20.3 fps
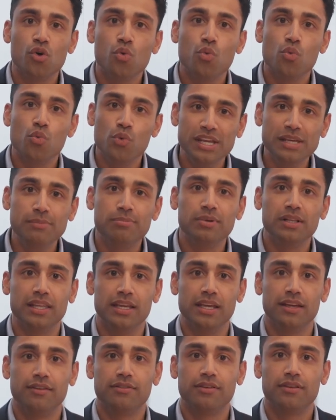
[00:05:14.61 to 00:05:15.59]
We
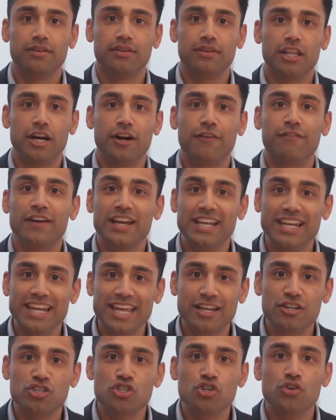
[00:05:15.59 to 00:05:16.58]
believe that our
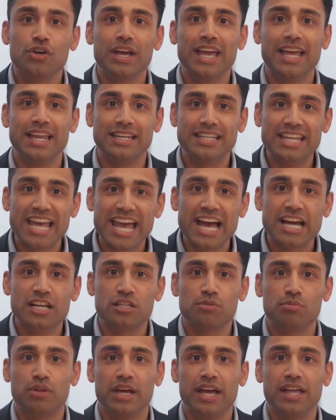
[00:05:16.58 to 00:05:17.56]
financial and tax
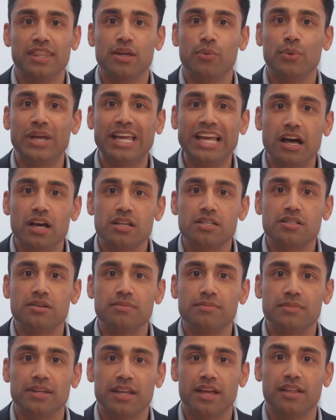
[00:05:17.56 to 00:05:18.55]
plan that we
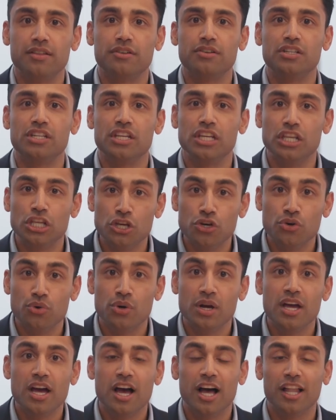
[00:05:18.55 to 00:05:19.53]
custom tailor to
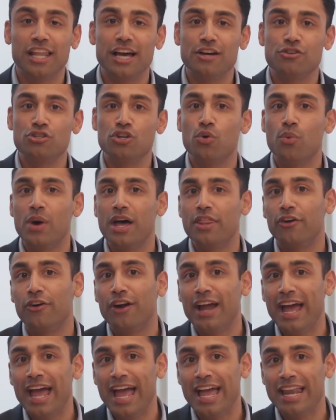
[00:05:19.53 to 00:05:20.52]
you allows you to
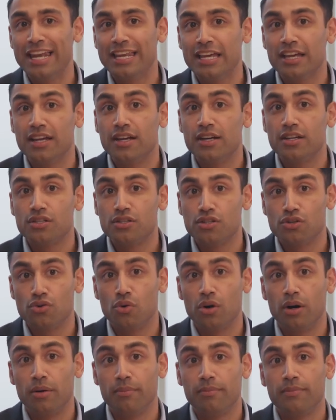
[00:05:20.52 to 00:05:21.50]
weather any
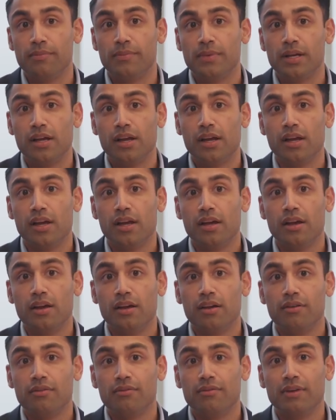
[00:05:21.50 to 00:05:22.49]
storm.
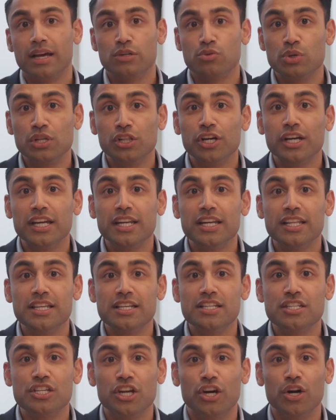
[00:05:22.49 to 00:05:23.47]
As we look into
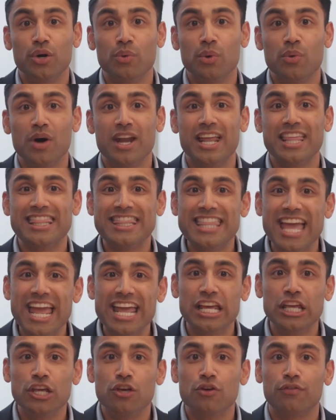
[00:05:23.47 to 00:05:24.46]
this year, we want to
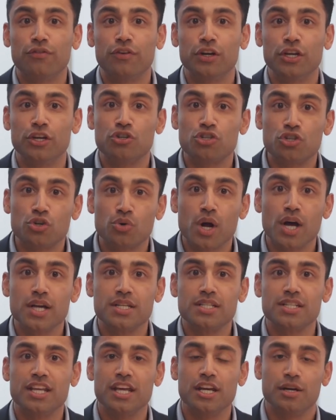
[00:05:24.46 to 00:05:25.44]
thank you for your
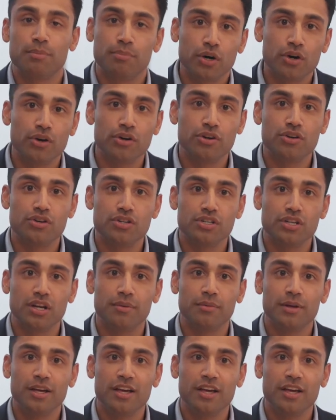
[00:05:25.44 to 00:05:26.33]
trust and partnership.